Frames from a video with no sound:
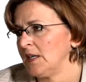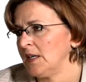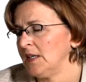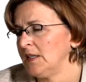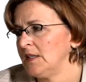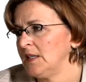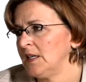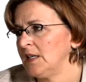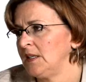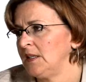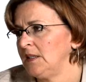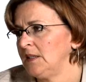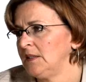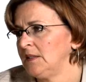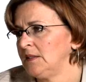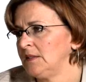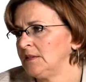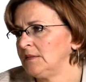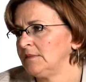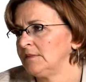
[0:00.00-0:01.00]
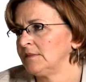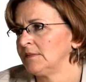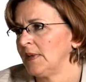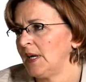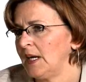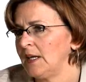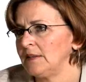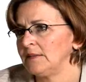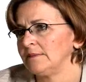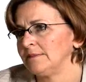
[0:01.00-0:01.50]
And then
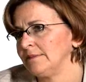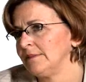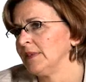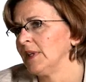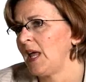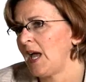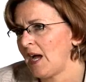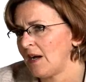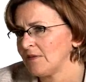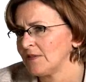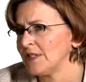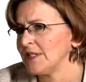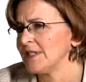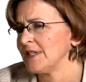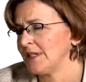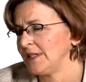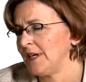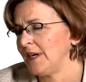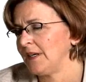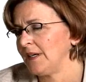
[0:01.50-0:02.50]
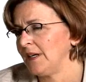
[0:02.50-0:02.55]
I laughed and said, yeah.